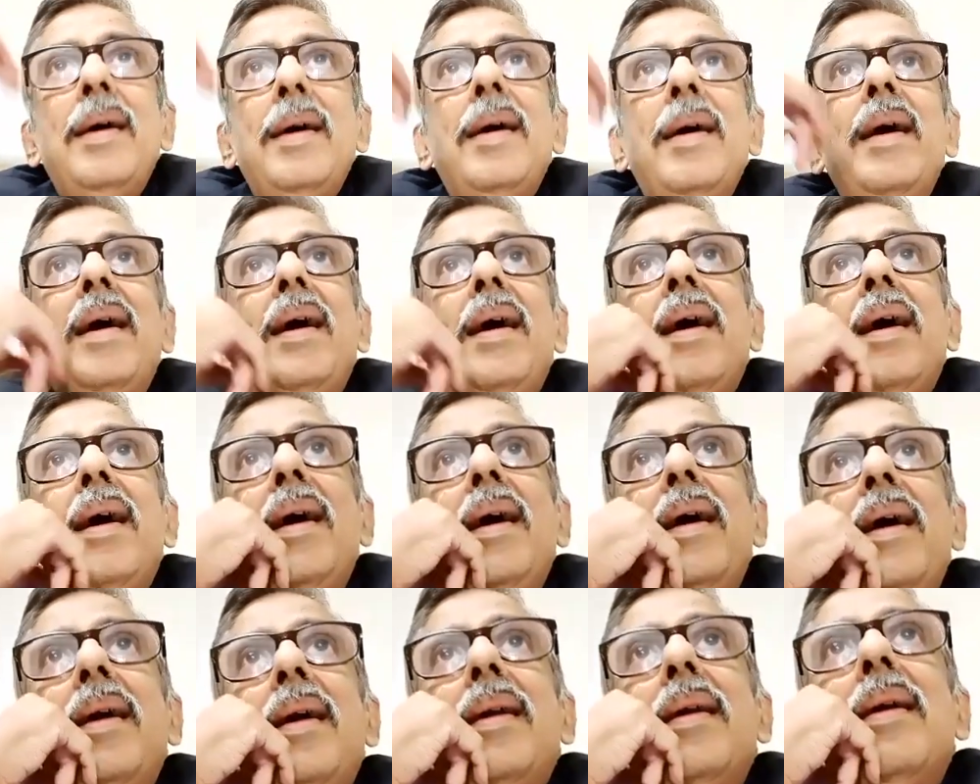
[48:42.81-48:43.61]

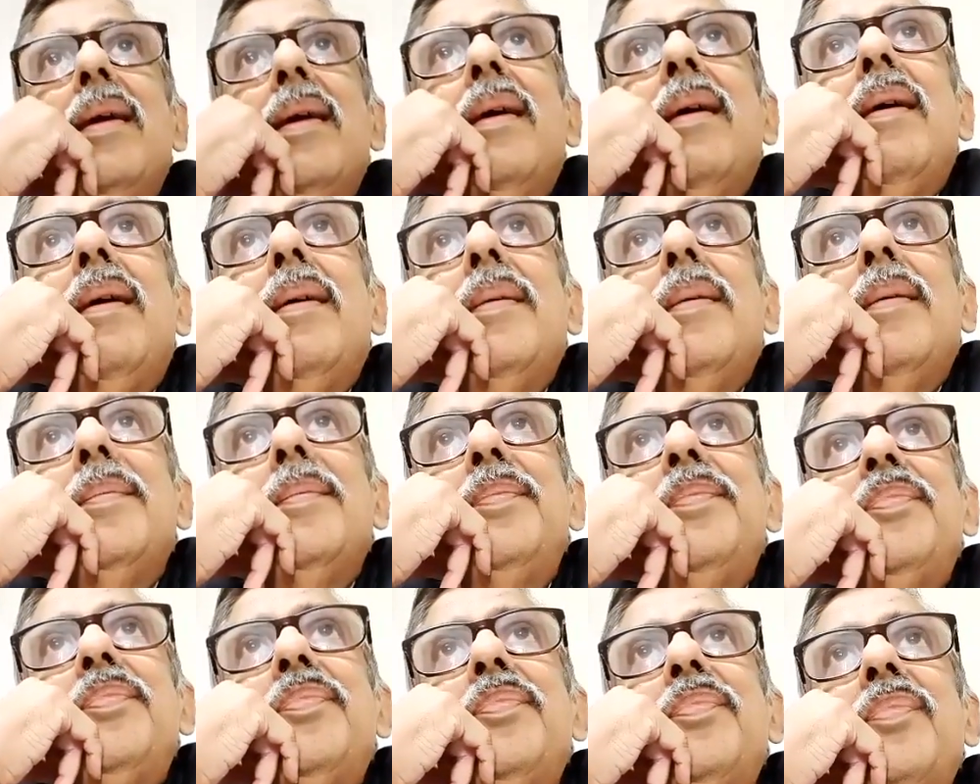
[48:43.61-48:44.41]
And
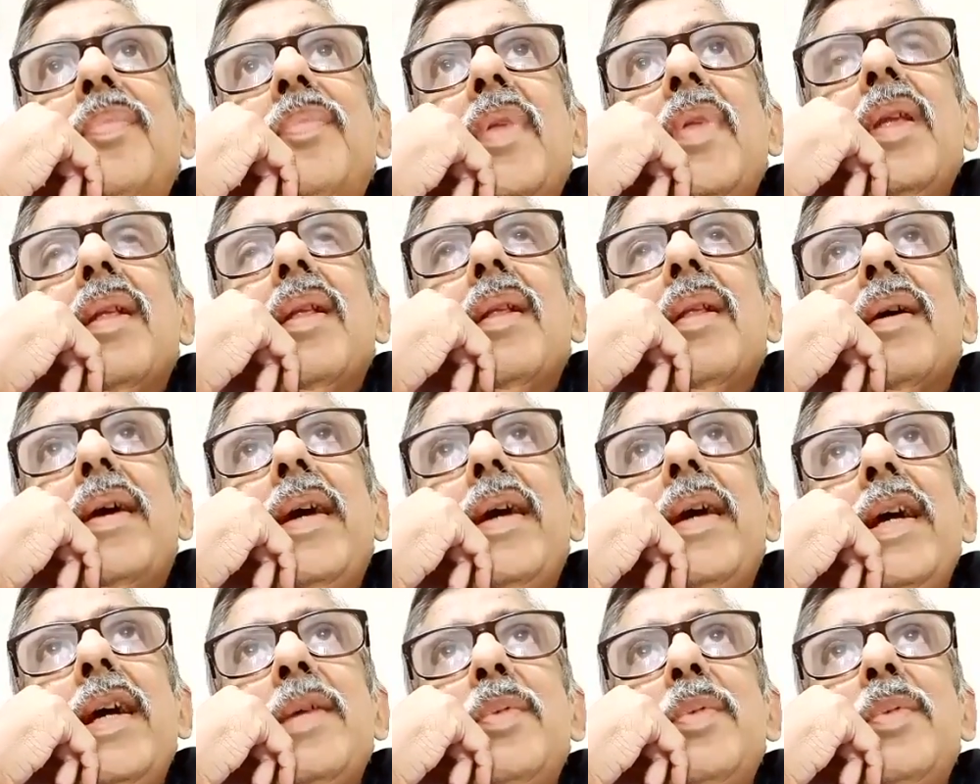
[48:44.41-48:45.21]
the
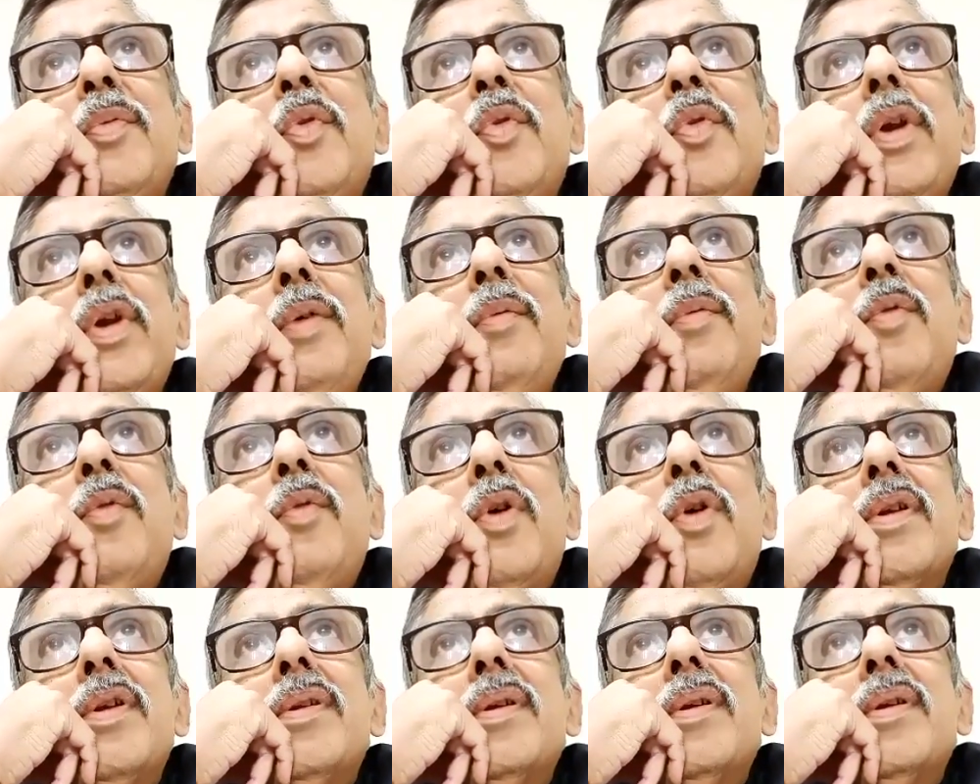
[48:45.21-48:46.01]
case before him was